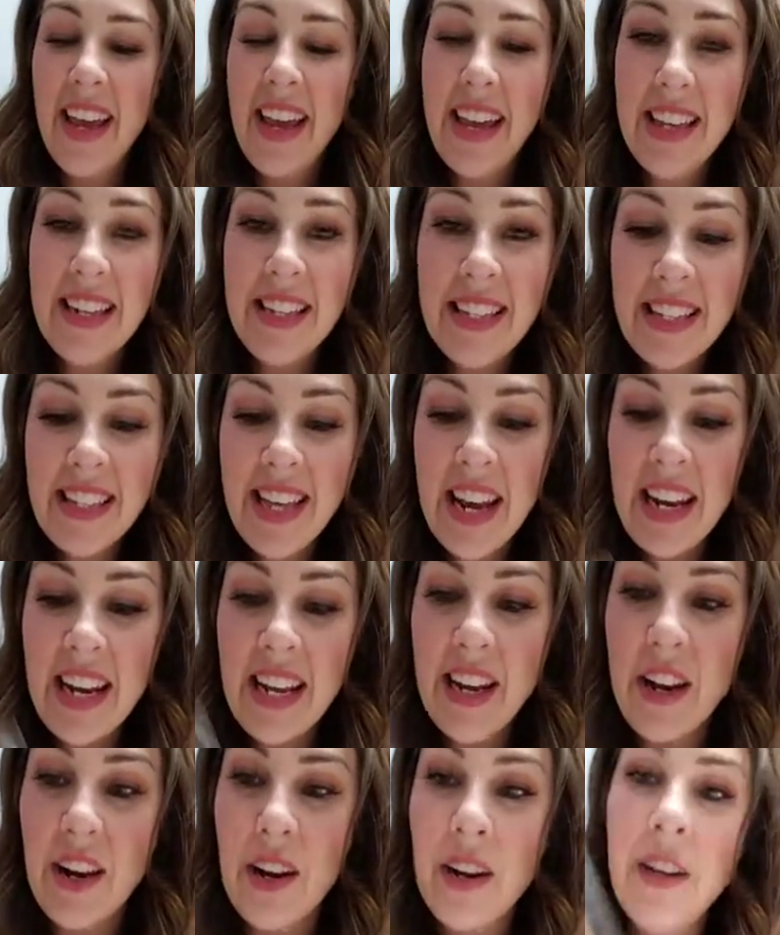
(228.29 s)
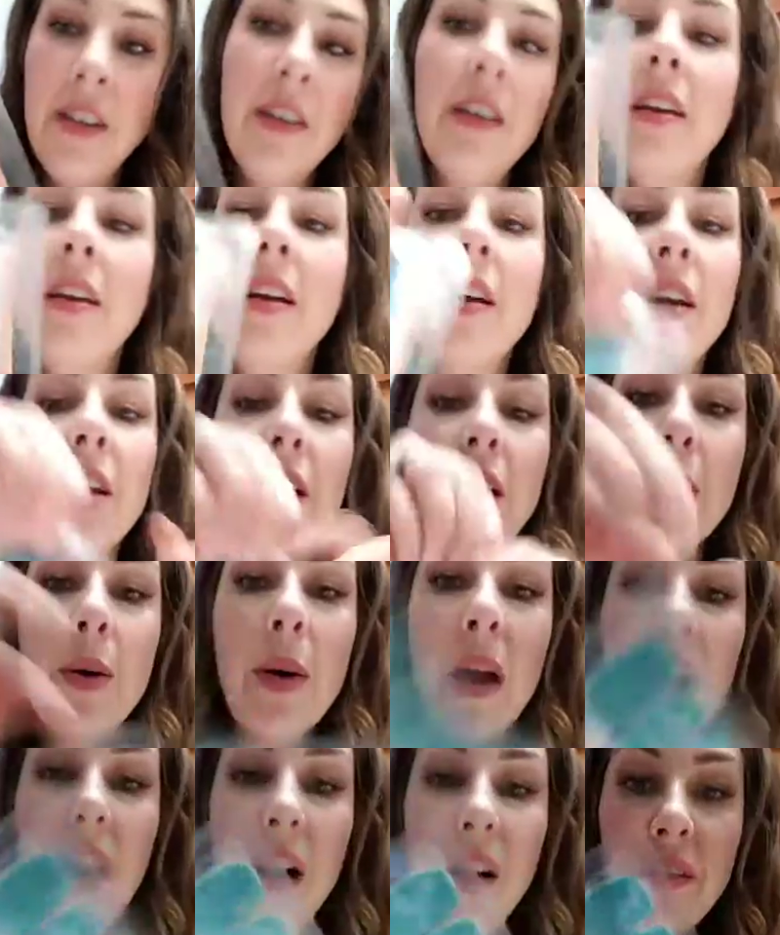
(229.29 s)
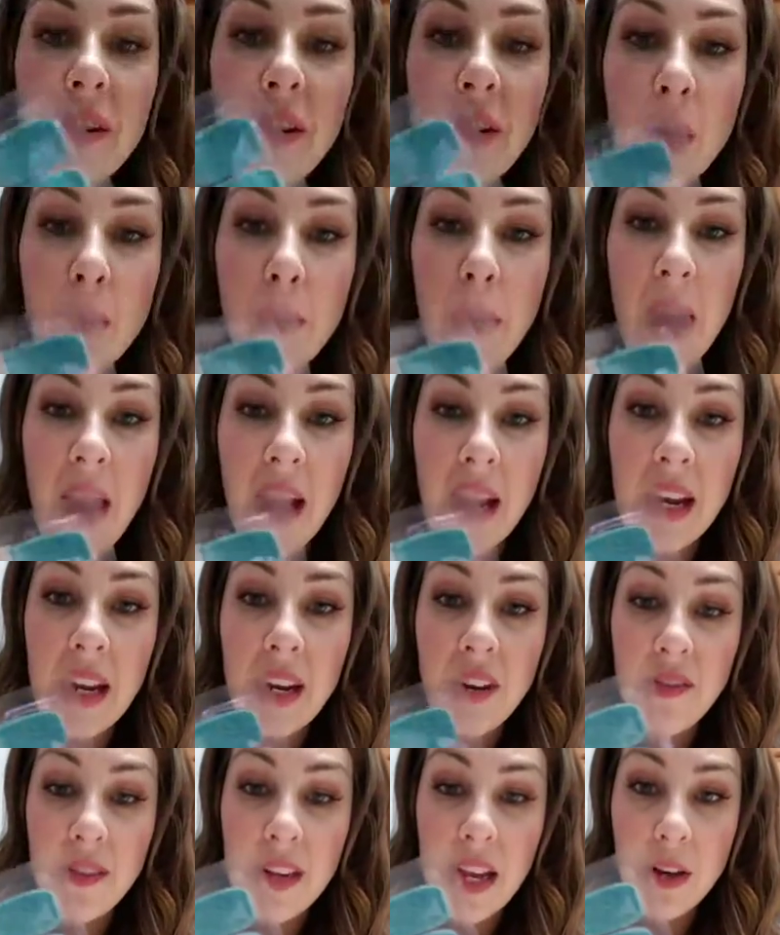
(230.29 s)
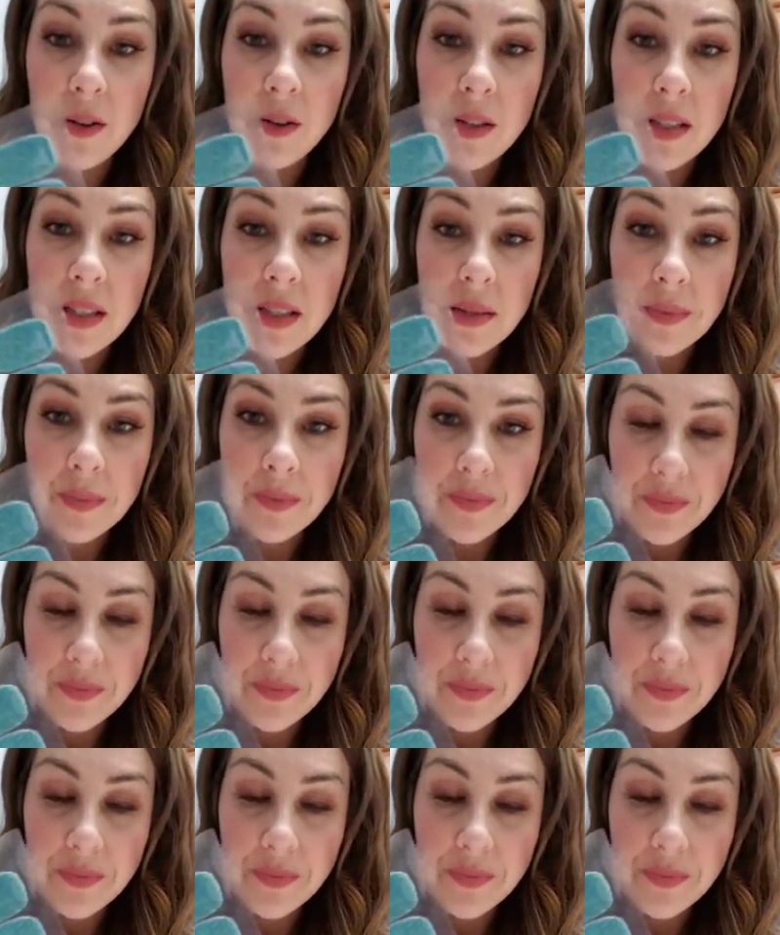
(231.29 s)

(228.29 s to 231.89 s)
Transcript: Inside here, you have your packet of nails.